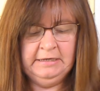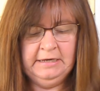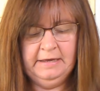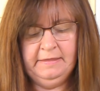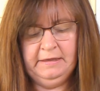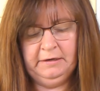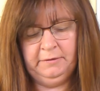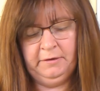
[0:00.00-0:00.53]

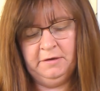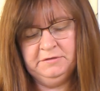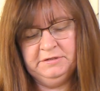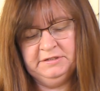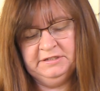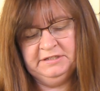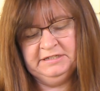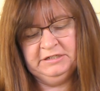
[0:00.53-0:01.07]
And then I'm going to
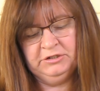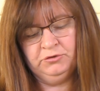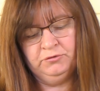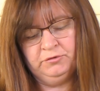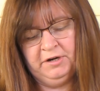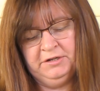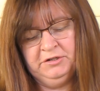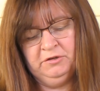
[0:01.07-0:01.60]
stitch
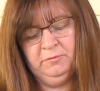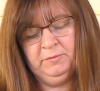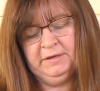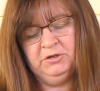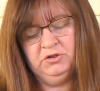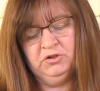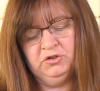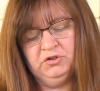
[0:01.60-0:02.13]
right up here,
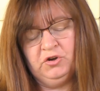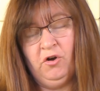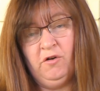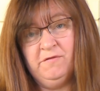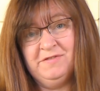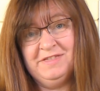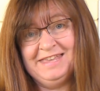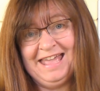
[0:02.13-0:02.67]
just
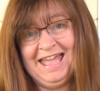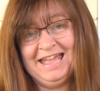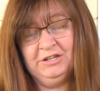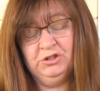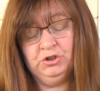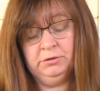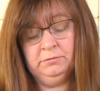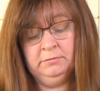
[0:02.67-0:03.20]
off the
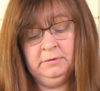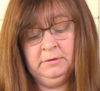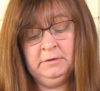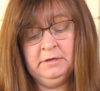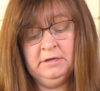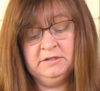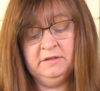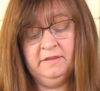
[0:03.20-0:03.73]
edge,
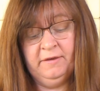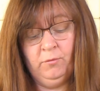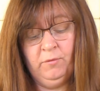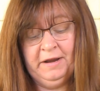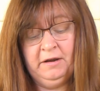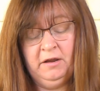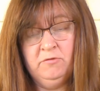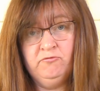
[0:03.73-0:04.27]
so that when I